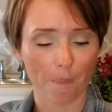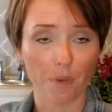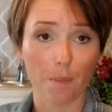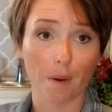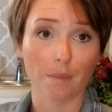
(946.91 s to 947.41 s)

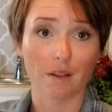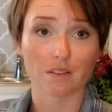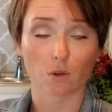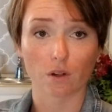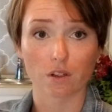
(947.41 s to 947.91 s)
your
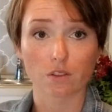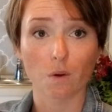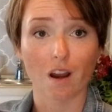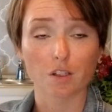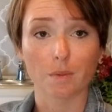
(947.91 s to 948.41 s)
pumpkins or your
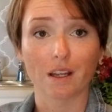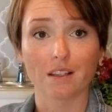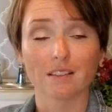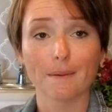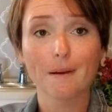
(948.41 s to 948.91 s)
squash,
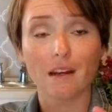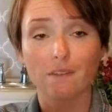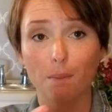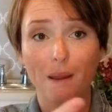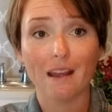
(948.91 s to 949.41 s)
because they might have
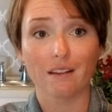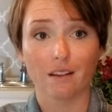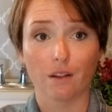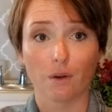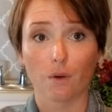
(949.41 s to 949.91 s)

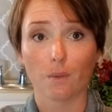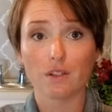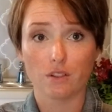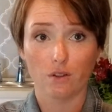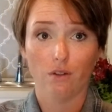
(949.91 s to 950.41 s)
abandoned their
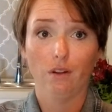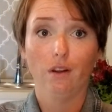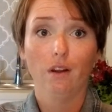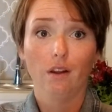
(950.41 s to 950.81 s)
original